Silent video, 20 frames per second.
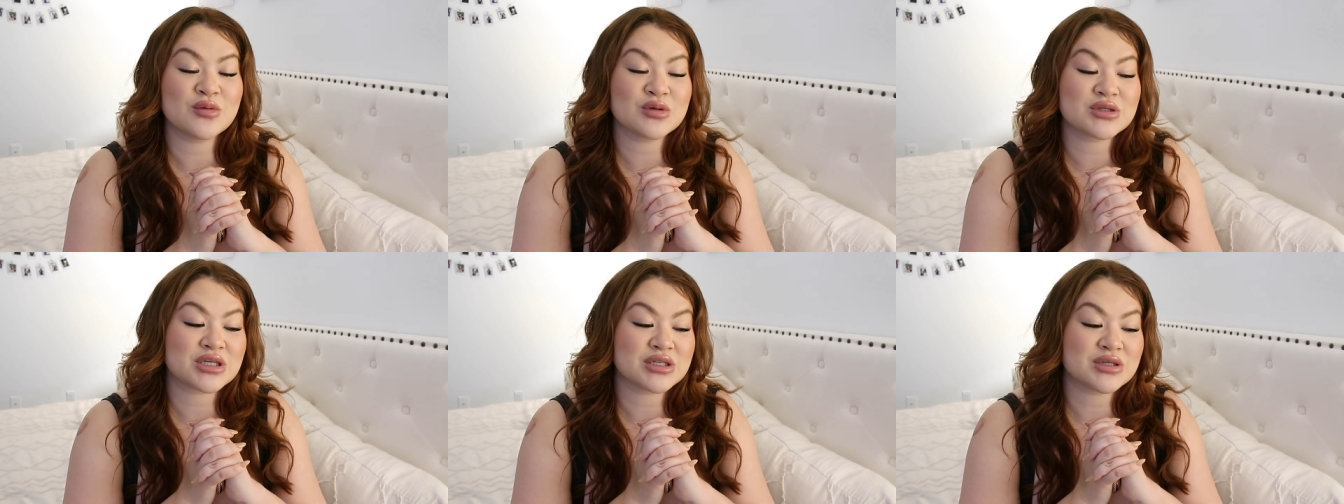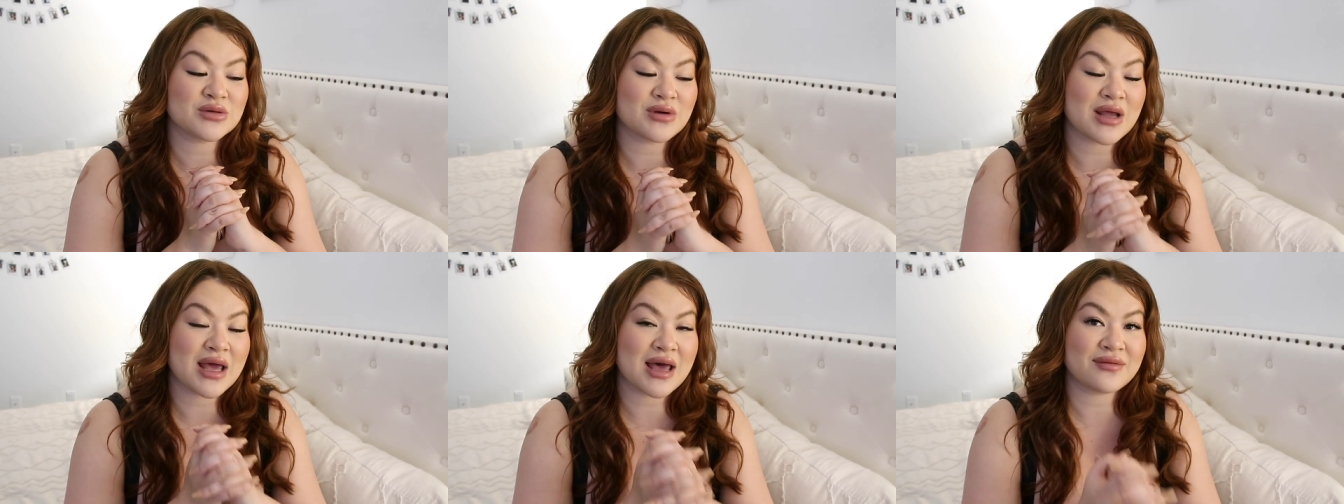which I
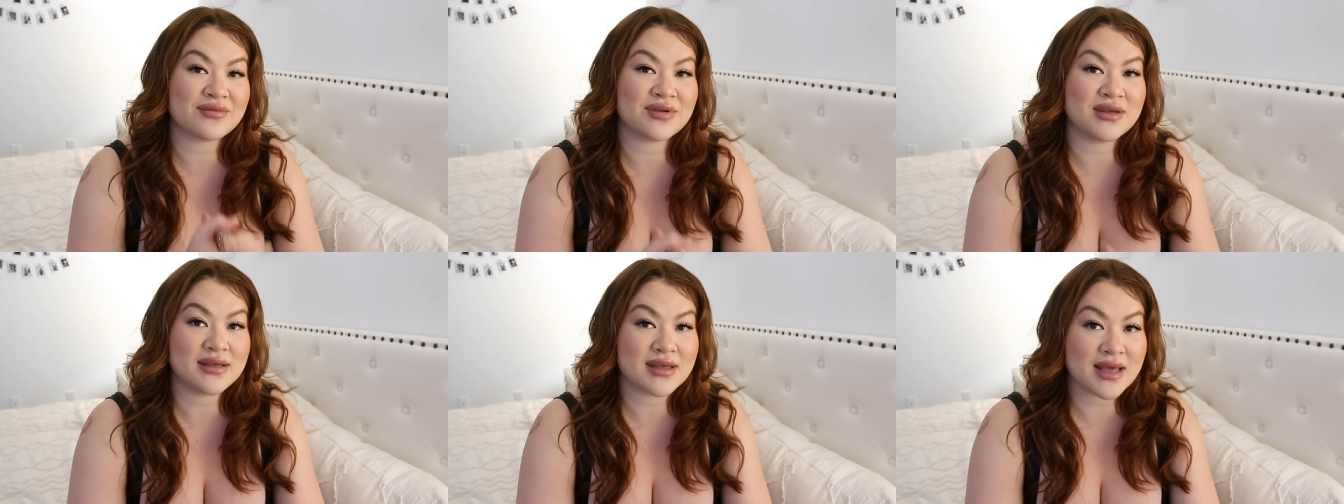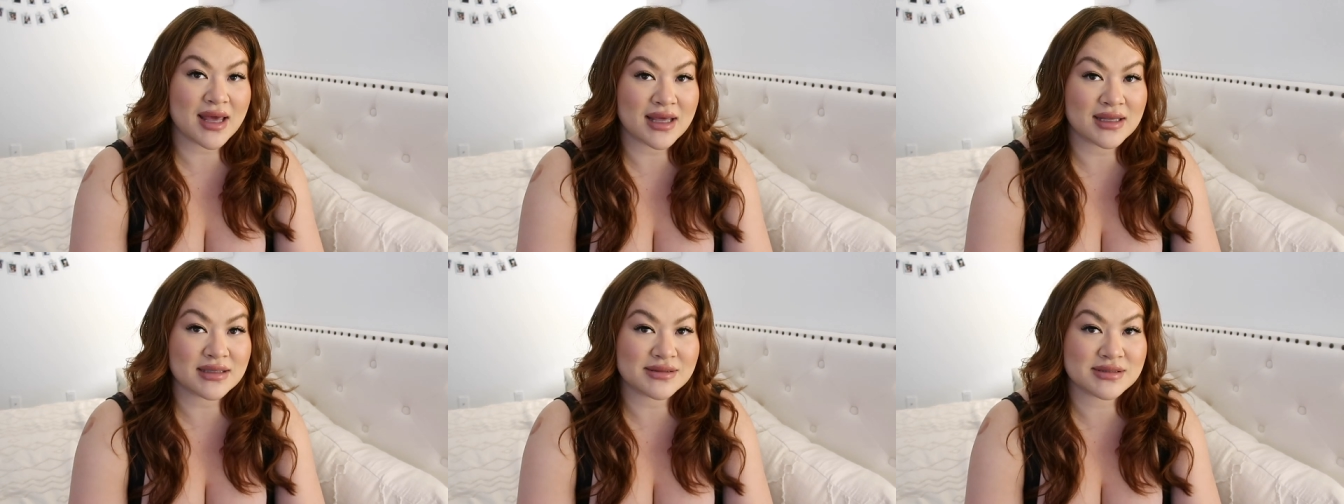don't have
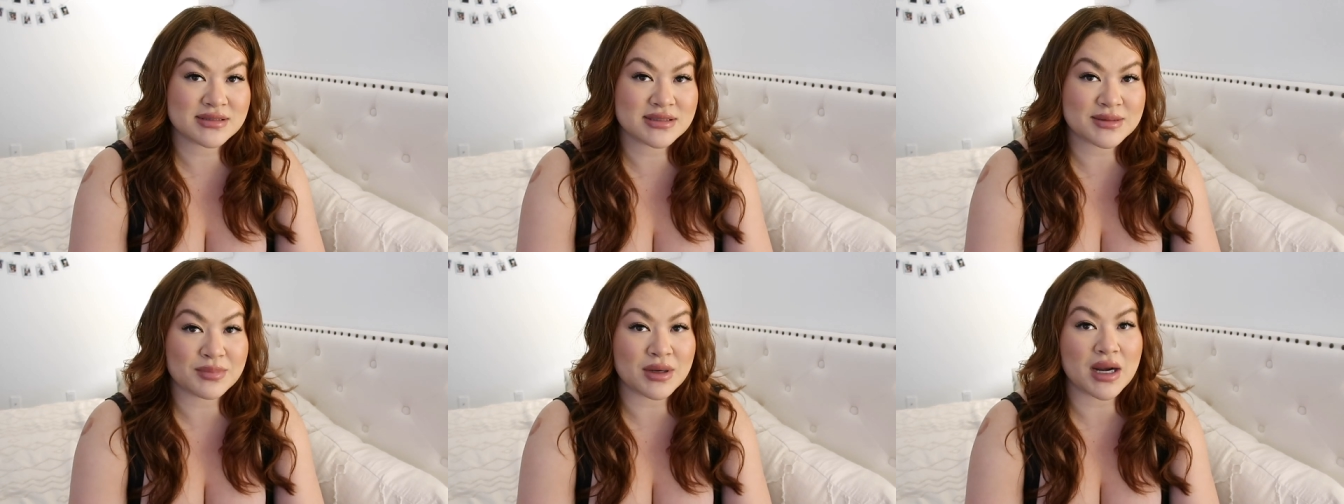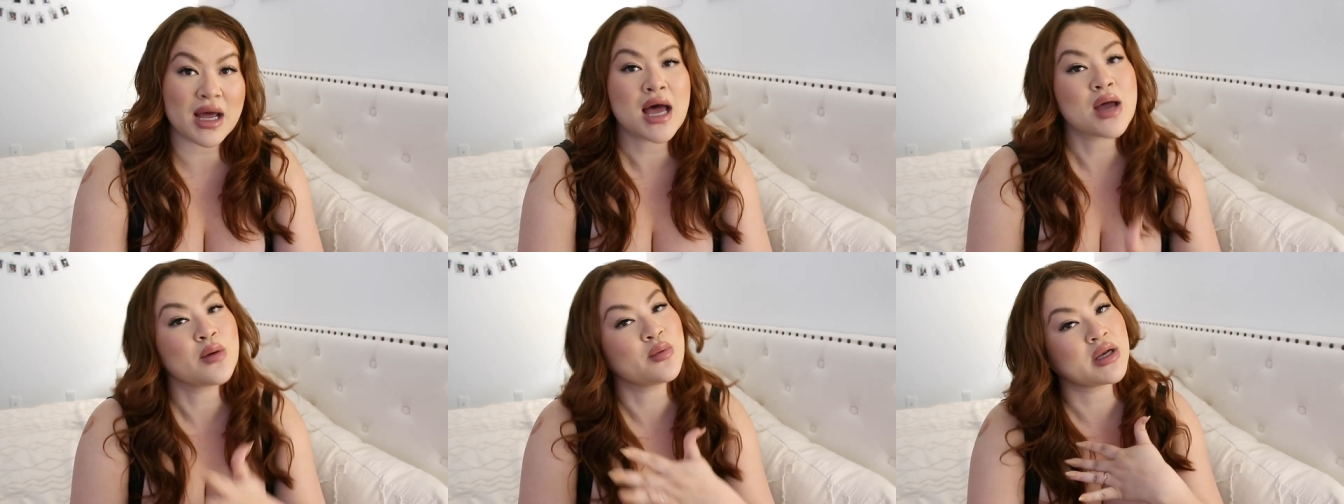yet, but
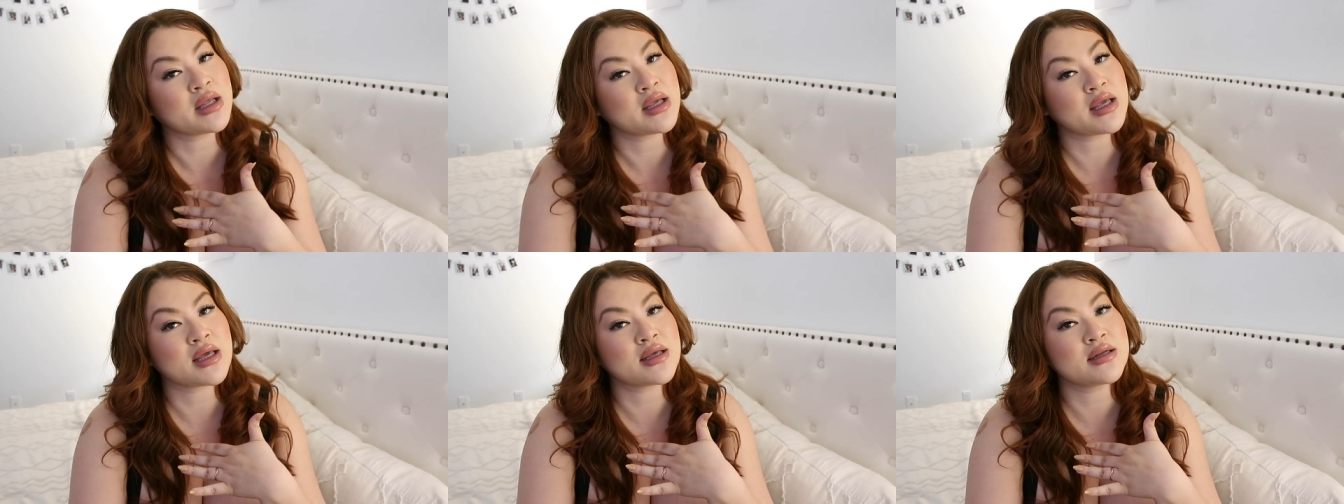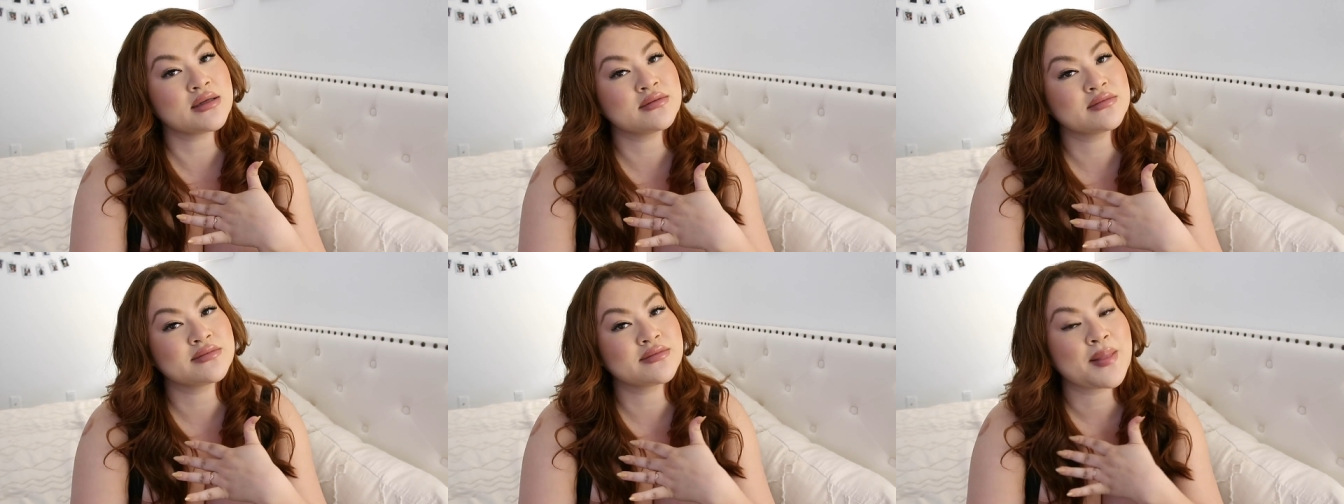I want to get,